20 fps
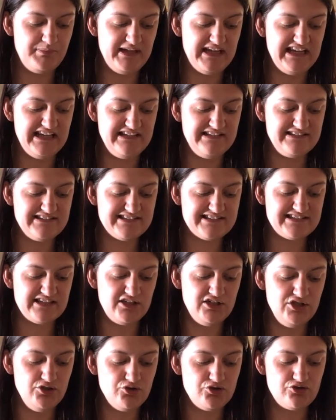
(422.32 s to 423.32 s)
beans,
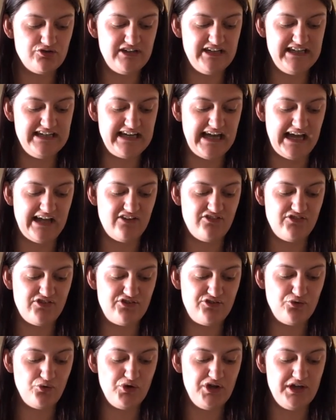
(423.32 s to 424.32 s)
lucerne and
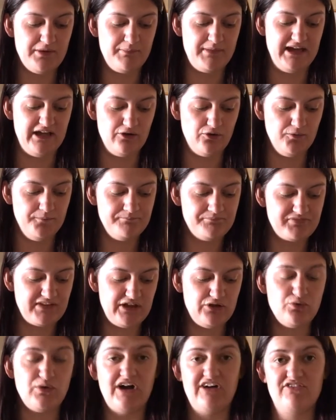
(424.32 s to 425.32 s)
soya meal.
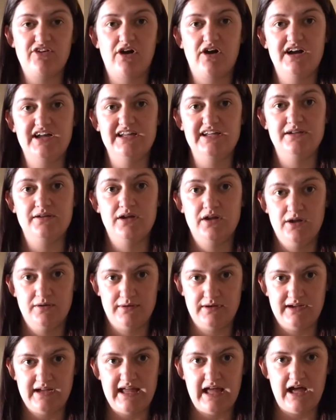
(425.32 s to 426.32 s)
They all have high
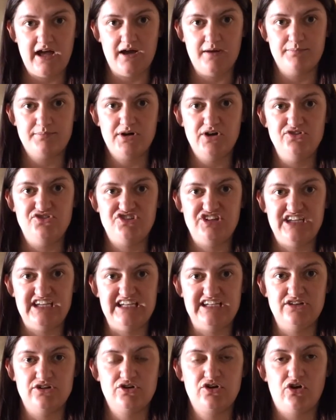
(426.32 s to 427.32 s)

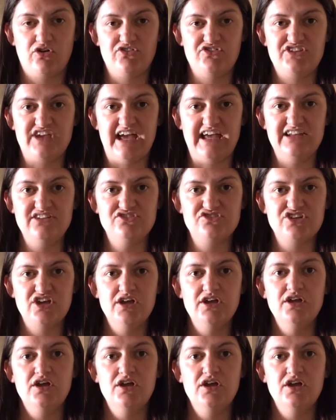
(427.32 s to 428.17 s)
protein content.